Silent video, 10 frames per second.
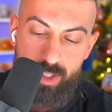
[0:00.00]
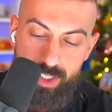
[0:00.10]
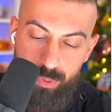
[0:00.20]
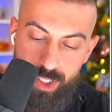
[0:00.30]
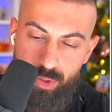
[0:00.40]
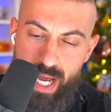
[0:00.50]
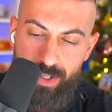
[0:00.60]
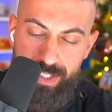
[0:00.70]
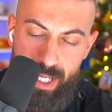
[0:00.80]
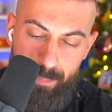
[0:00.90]
Let's see what we do. Now,
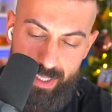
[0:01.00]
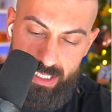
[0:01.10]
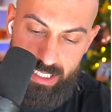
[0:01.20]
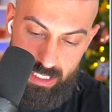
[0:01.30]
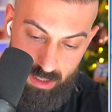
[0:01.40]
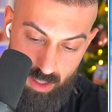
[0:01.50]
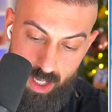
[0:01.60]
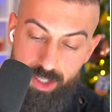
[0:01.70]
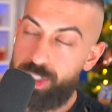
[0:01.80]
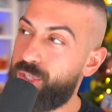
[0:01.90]
typically,
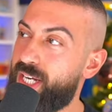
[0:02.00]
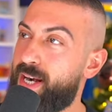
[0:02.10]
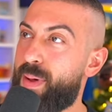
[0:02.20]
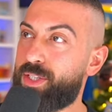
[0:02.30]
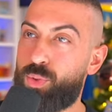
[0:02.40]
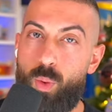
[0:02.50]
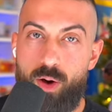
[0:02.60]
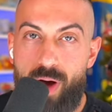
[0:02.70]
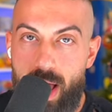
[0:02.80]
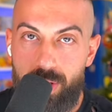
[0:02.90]
you're looking at about
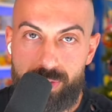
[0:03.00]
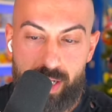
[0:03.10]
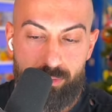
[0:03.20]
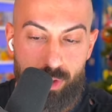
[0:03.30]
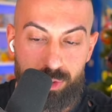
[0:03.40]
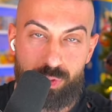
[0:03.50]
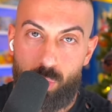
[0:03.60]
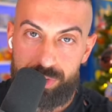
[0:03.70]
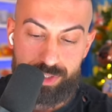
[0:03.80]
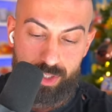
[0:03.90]
12 holos out of an old
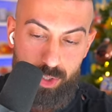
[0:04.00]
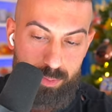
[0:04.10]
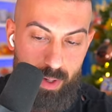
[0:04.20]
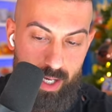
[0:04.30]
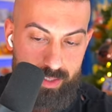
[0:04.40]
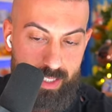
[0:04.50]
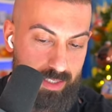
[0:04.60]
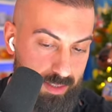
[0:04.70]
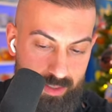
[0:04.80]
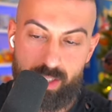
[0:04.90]
school Wizard of the Coast box.
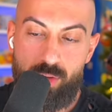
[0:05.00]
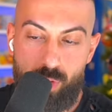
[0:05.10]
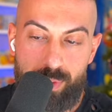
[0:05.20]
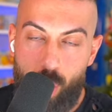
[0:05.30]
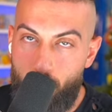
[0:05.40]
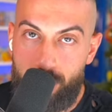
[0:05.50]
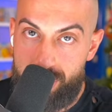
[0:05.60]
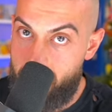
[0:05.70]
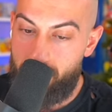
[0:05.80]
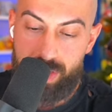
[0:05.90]
That's from the earlier
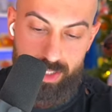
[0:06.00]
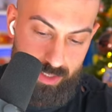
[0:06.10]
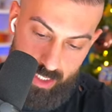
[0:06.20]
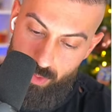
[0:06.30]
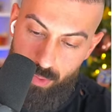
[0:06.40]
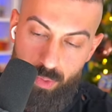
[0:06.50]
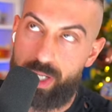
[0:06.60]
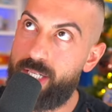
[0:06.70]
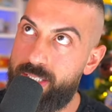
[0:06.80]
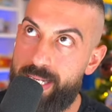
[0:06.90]
generations anyway. We won't
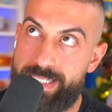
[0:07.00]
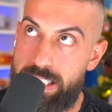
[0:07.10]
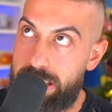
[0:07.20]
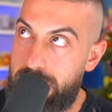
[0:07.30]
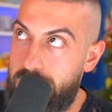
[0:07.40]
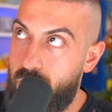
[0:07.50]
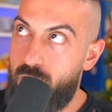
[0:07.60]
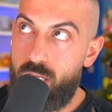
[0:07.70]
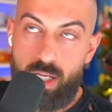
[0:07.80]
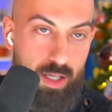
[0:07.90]
get into anything like
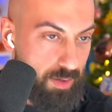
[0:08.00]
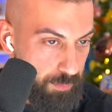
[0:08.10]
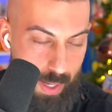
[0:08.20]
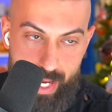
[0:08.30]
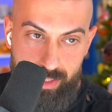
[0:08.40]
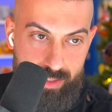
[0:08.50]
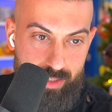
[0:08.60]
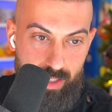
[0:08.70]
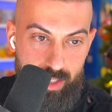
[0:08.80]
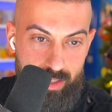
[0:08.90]

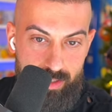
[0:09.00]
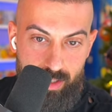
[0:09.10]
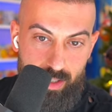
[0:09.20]
past like